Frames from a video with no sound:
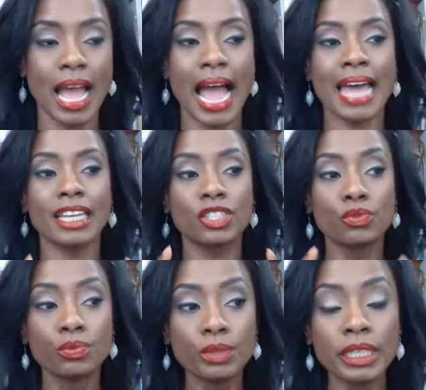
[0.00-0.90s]
And it's
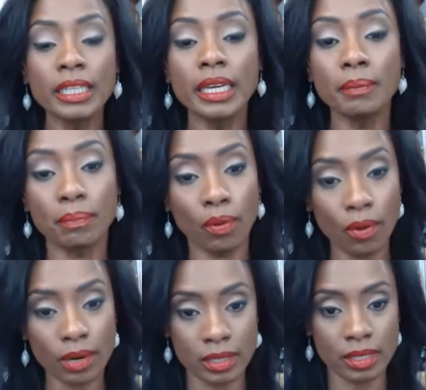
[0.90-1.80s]
really
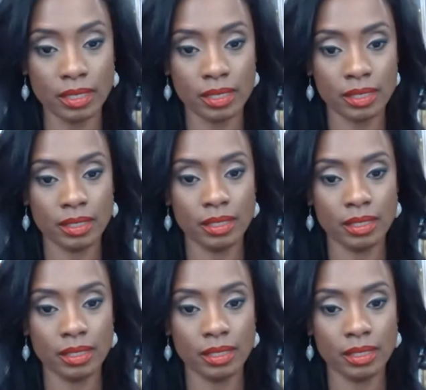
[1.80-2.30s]
important